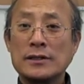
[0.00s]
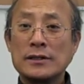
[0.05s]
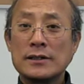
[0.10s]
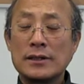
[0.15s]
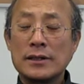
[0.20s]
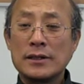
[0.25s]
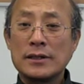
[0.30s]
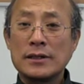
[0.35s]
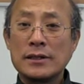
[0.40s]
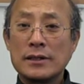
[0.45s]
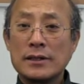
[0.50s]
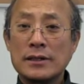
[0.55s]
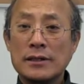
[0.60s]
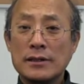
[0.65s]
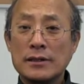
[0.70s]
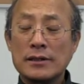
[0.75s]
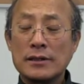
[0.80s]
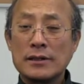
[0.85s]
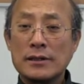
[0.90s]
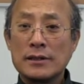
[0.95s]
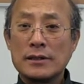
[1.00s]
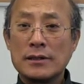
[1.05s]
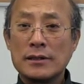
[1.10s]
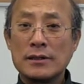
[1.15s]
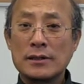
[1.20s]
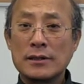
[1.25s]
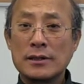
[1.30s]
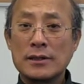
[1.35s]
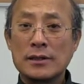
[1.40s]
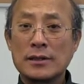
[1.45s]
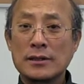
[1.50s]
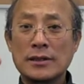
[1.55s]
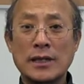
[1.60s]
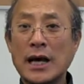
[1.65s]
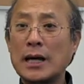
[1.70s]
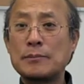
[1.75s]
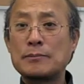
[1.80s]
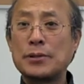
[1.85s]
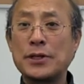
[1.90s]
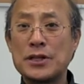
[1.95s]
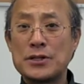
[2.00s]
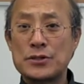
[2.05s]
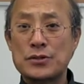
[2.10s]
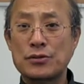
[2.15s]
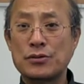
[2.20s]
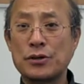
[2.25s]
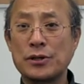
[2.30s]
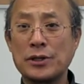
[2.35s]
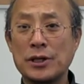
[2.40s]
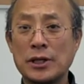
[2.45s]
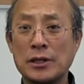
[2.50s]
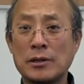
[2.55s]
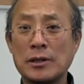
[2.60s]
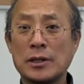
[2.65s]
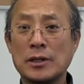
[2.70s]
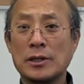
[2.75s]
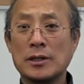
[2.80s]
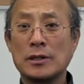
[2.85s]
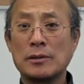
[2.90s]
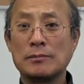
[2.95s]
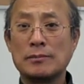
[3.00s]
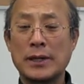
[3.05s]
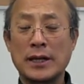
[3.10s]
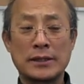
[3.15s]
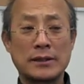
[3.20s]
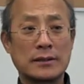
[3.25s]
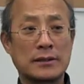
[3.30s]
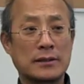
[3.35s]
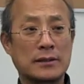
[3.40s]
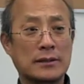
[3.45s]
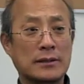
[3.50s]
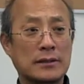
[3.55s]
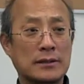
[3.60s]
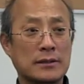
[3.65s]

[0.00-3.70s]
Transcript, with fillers: the, the not peace treaty, but